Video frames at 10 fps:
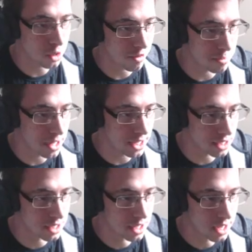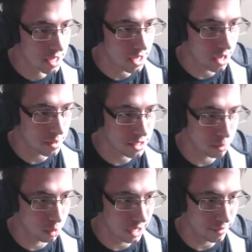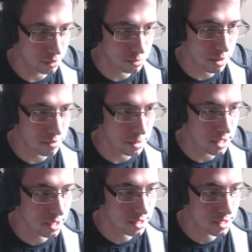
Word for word: two and a half minutes. Uh, we need some levels, preferably.